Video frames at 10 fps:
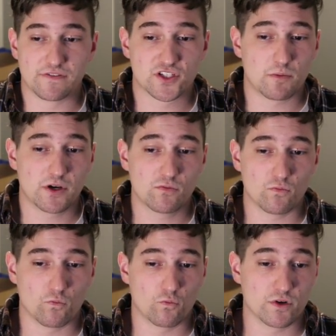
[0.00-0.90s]
if
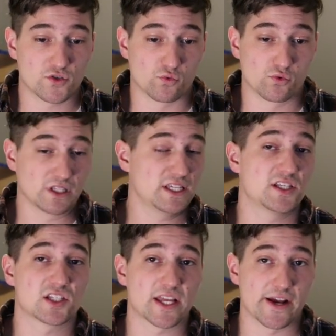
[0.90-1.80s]
someone was really
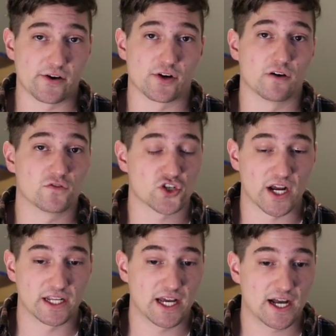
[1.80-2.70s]
scared of
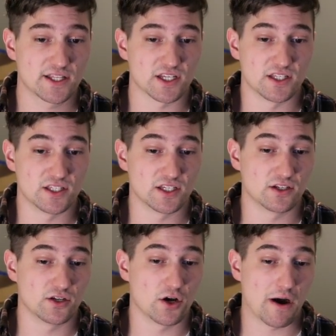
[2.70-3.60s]
shiny odds and
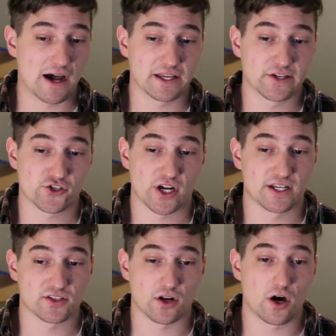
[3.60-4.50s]
didn't know how to get
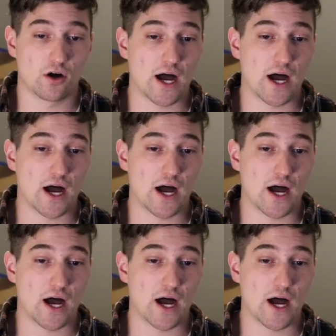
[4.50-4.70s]
shinies at all,